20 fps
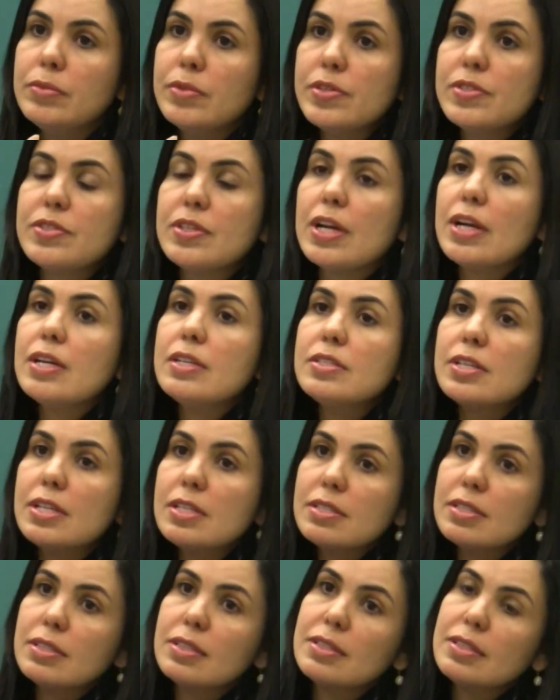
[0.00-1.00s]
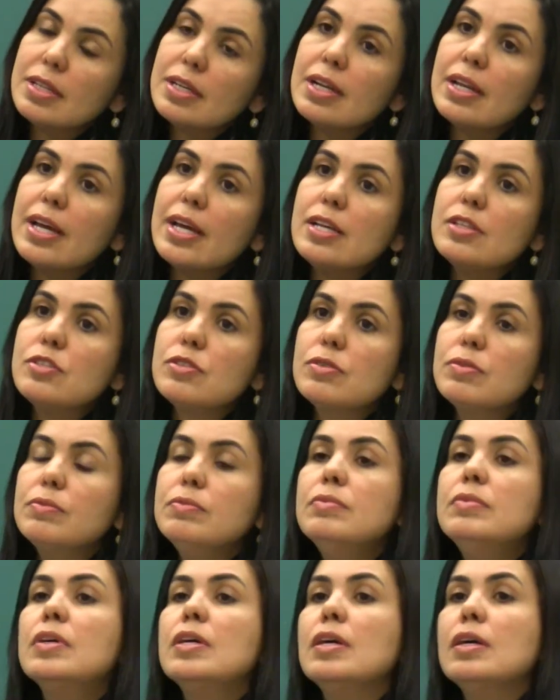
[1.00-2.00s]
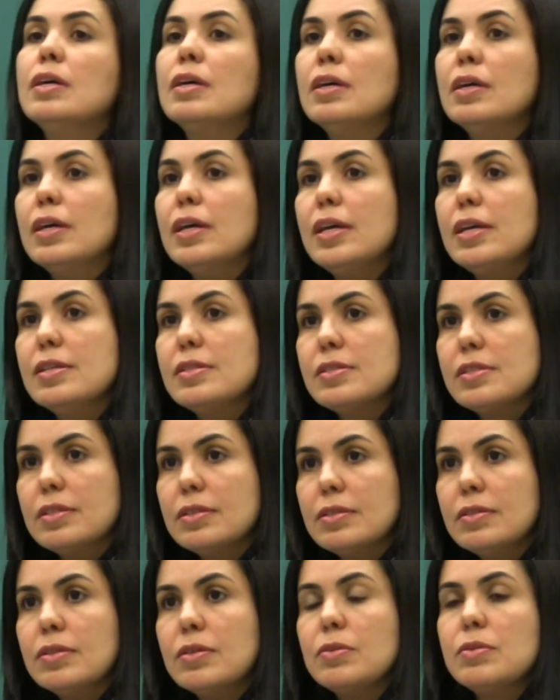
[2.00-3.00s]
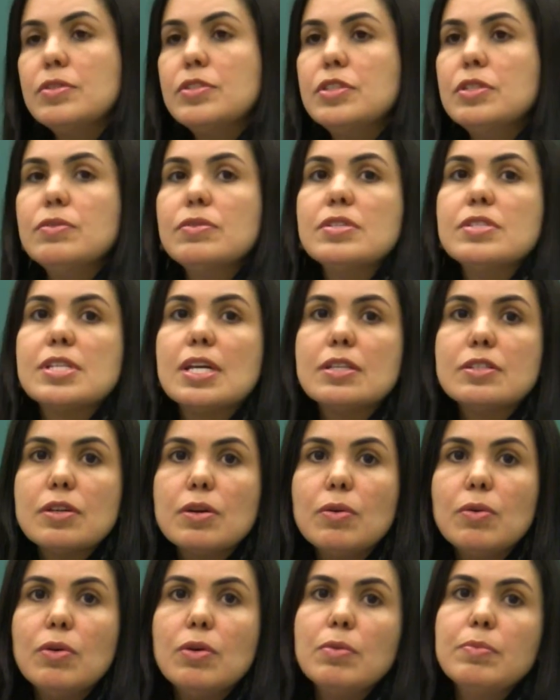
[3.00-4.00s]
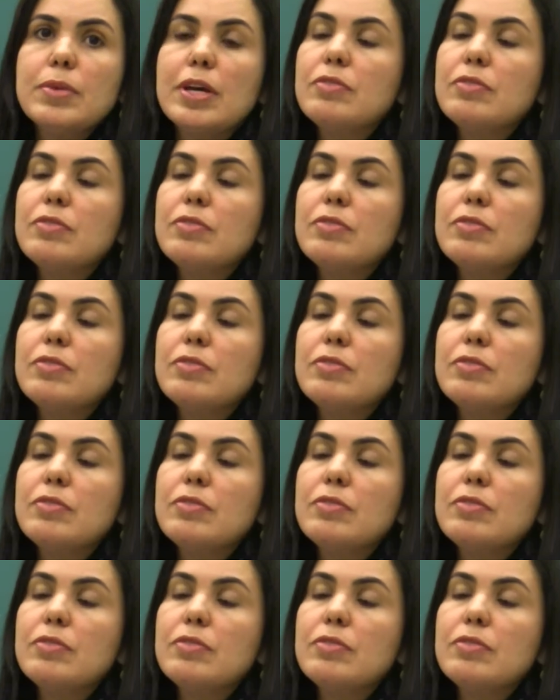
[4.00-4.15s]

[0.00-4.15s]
Start in the classroom and continues at home.